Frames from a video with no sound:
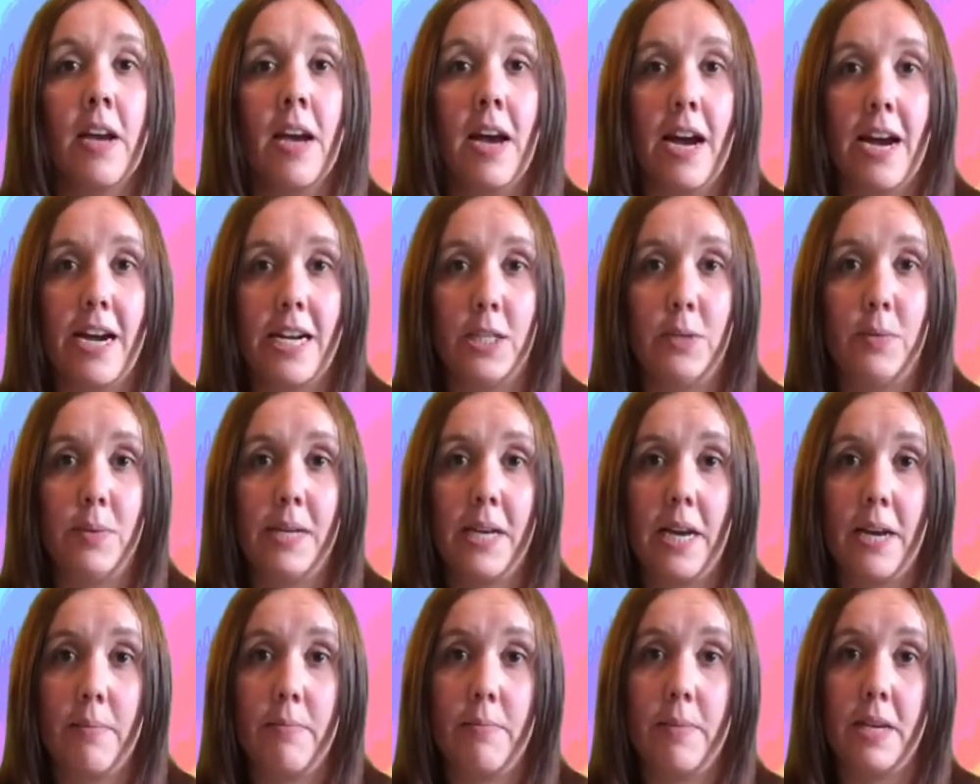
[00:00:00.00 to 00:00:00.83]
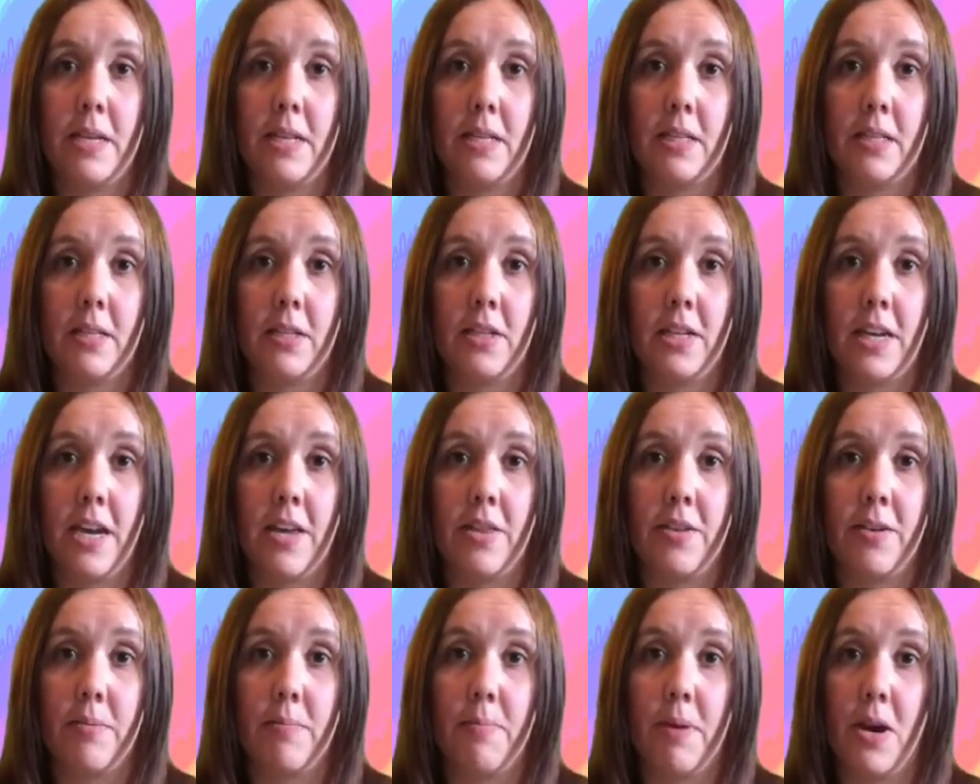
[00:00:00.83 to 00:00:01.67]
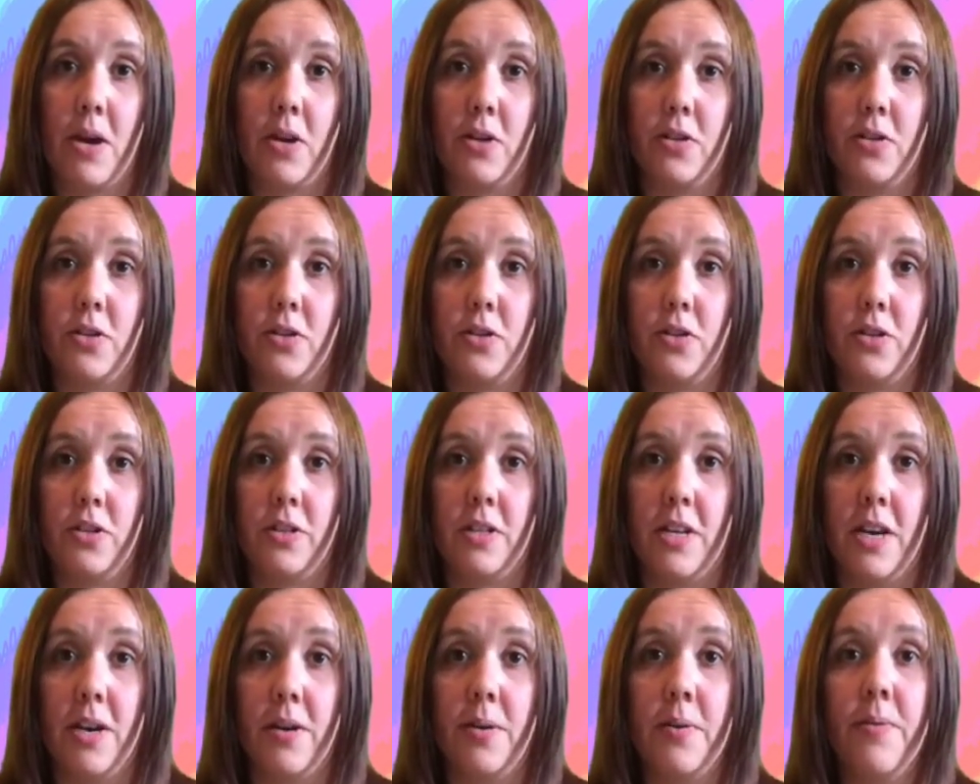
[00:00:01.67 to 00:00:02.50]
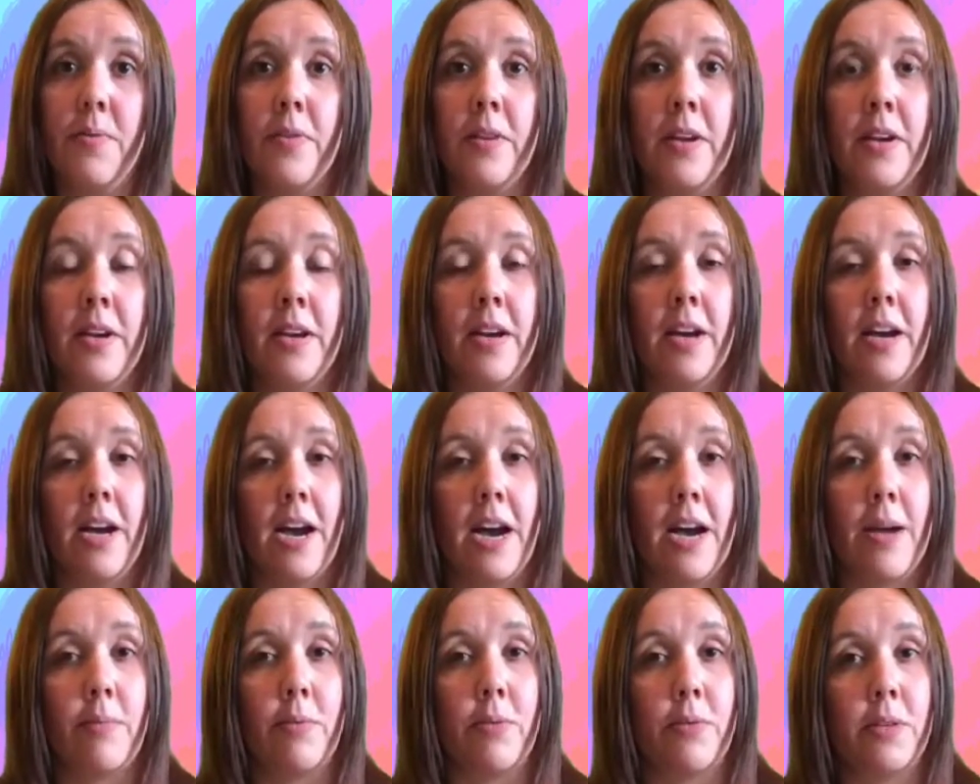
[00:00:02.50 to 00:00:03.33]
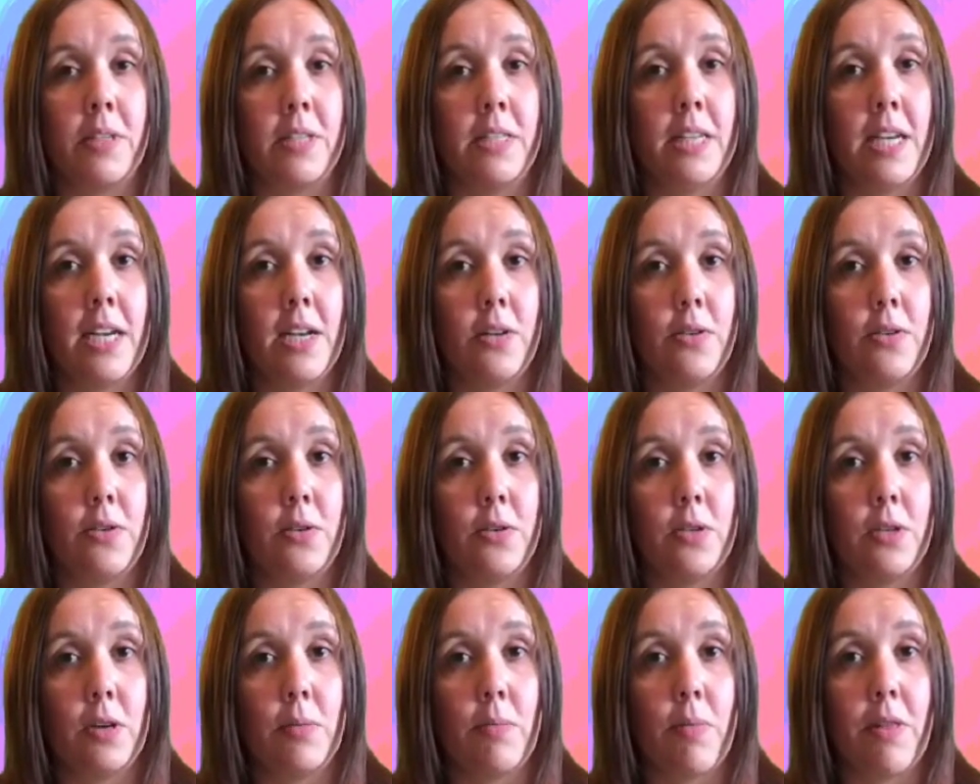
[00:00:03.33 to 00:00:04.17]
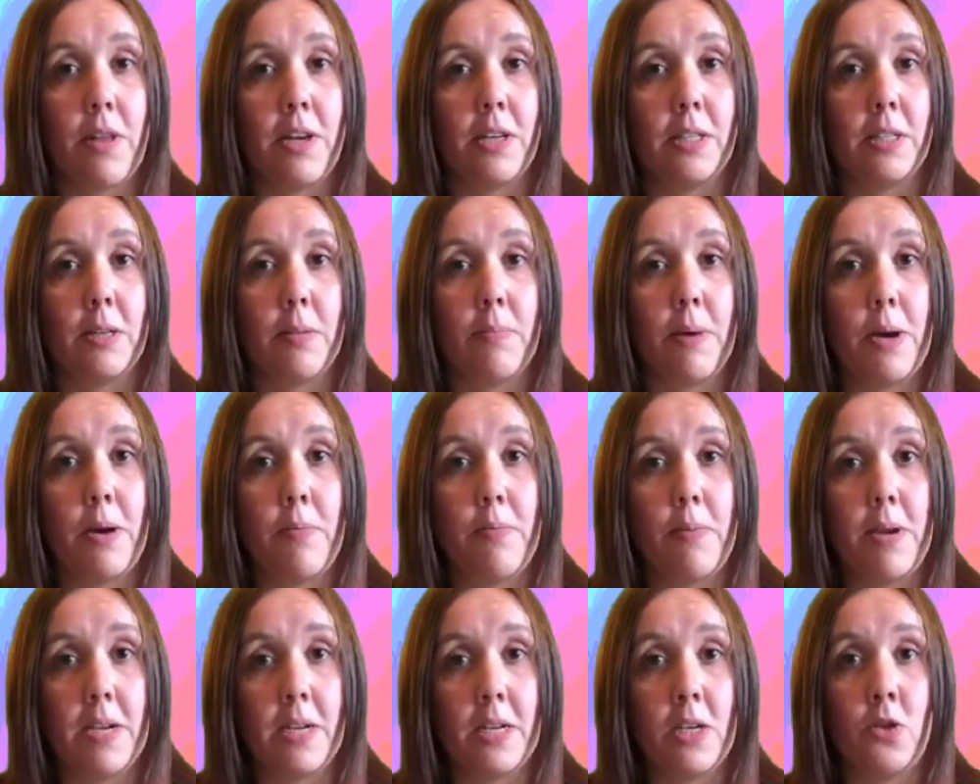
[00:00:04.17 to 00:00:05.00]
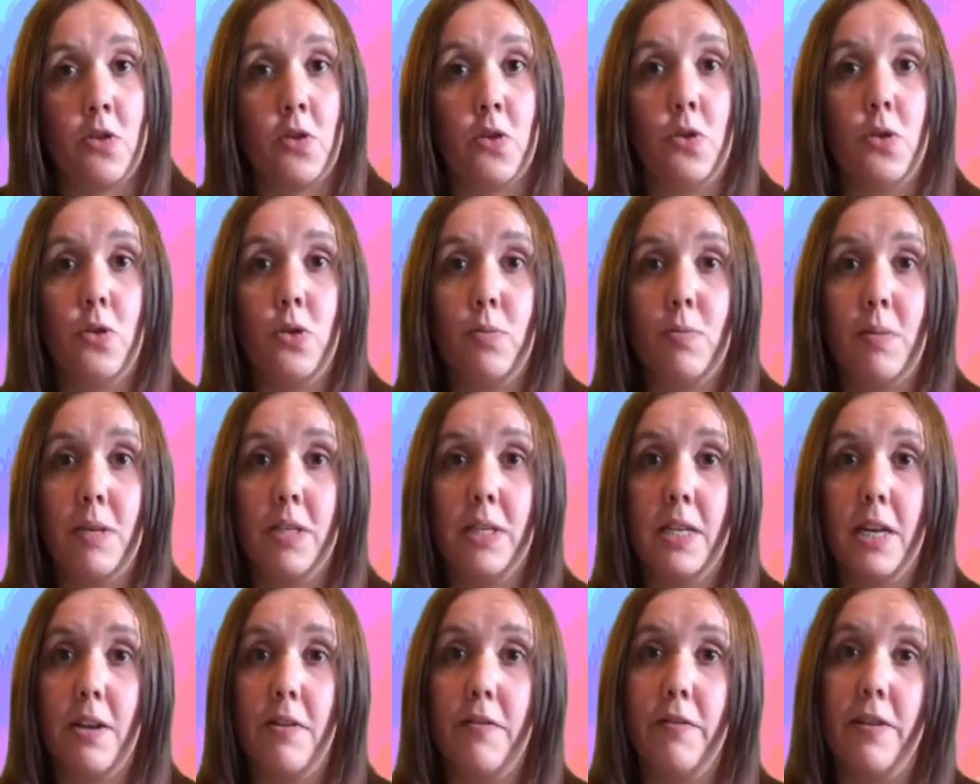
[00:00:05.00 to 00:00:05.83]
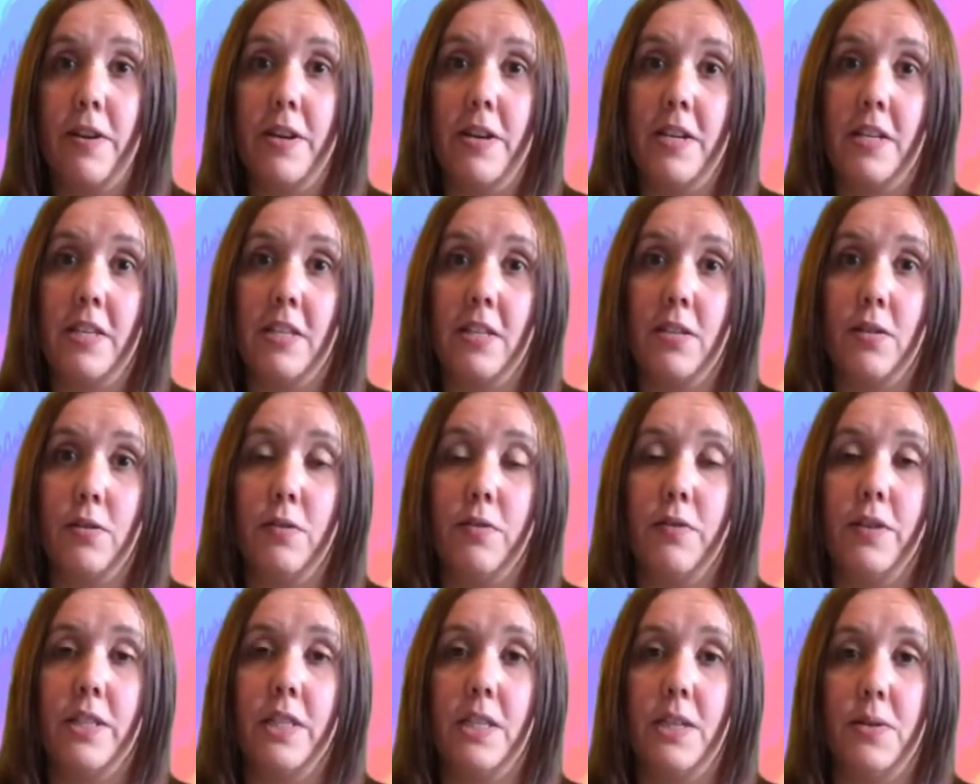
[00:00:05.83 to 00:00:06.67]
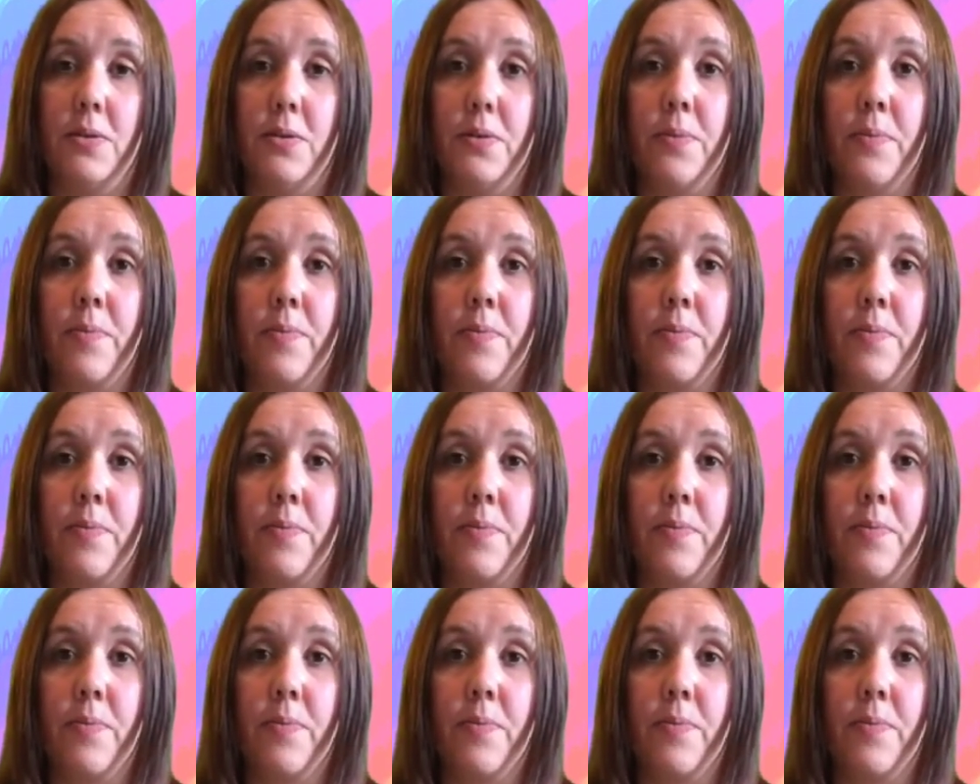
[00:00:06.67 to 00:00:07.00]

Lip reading: As we can't meet together in person just now, I'm going to tell you some things about me and introduce myself in this little video.